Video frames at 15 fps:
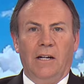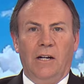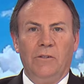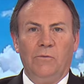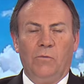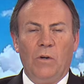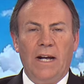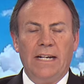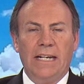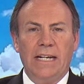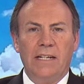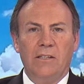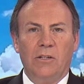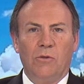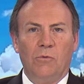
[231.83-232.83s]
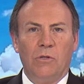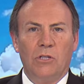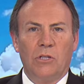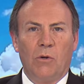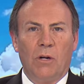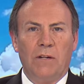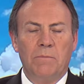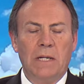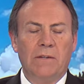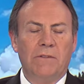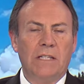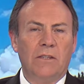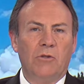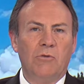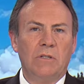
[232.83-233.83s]
On Friday, there was quite a bit
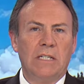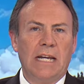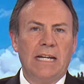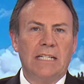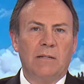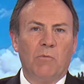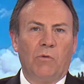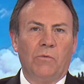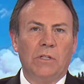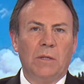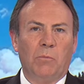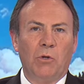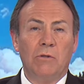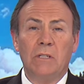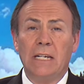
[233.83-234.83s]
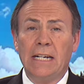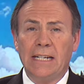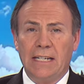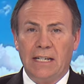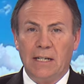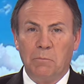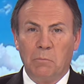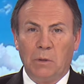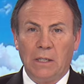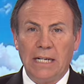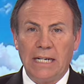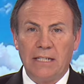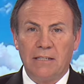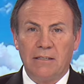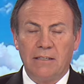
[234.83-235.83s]
of enthusiasm over in the protein
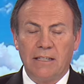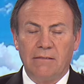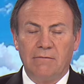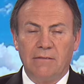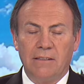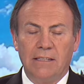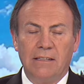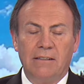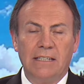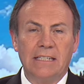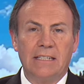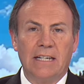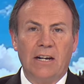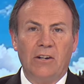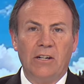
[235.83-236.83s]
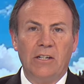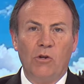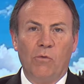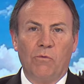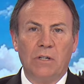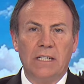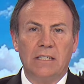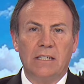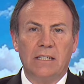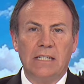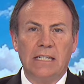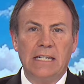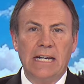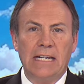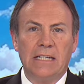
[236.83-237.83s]
complex. Well, it's carried over into
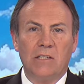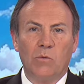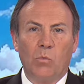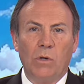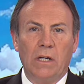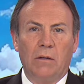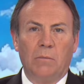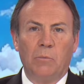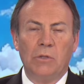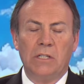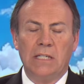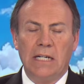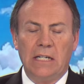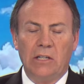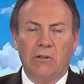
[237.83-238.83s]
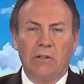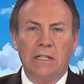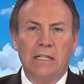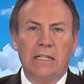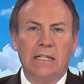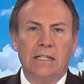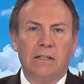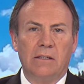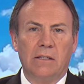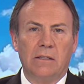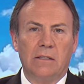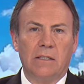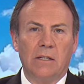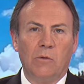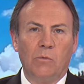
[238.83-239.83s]
today as well, particularly now
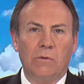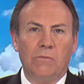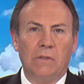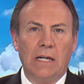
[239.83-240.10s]
that we've